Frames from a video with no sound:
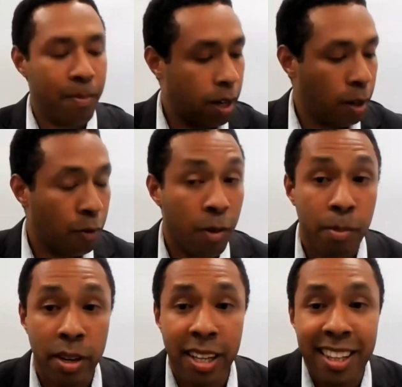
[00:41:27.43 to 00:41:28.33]
Thank you for
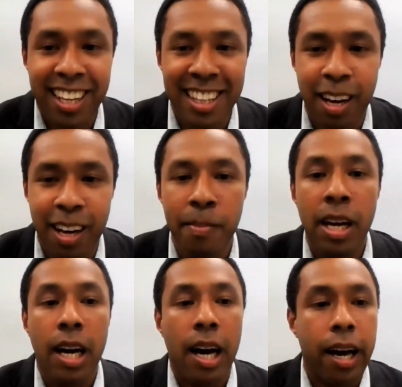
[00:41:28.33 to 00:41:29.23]
bringing that up.
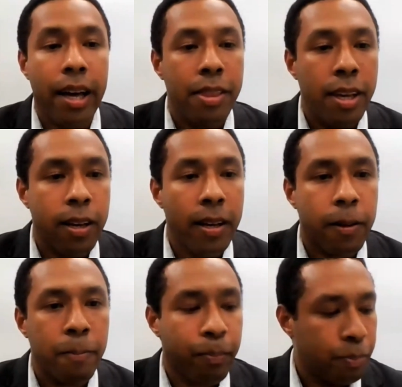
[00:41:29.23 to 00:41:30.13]
I
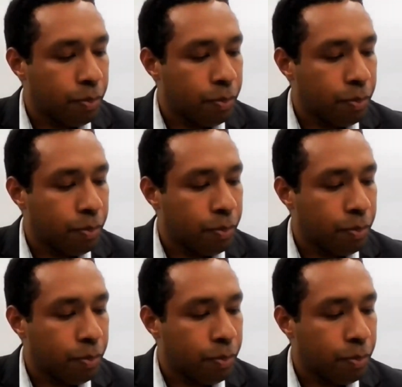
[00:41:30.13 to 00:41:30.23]
think